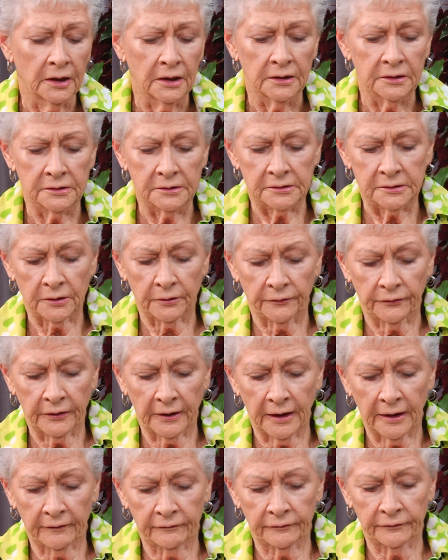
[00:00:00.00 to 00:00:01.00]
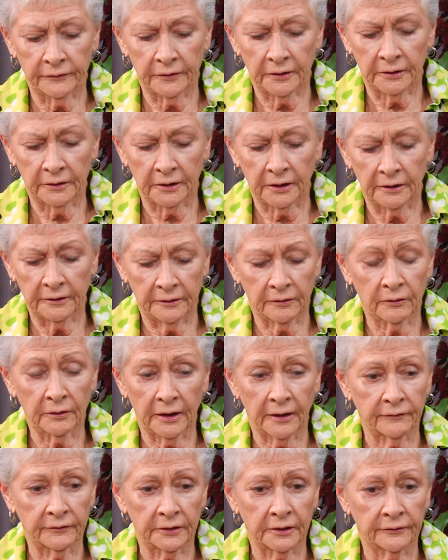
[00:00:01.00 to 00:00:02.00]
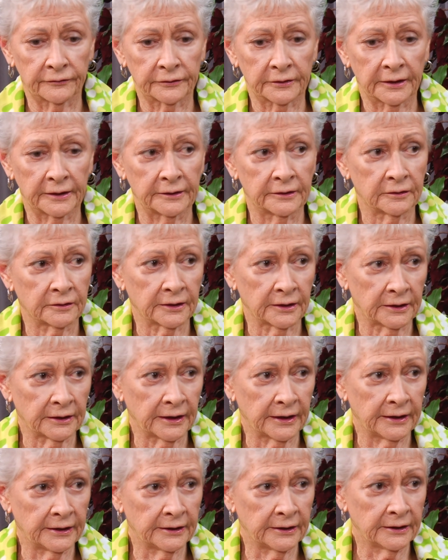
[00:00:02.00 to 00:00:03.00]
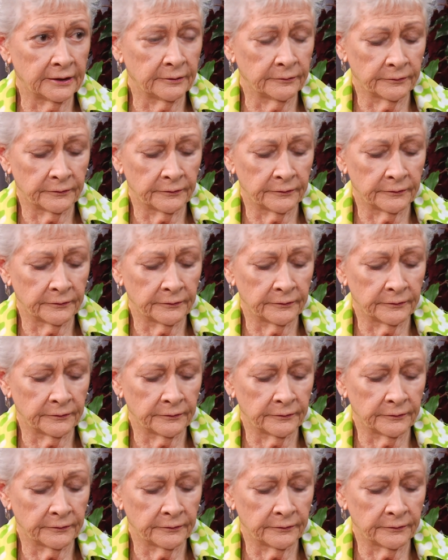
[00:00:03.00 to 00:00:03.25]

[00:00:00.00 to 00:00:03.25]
So if they don't have enough light, they'll get leggy.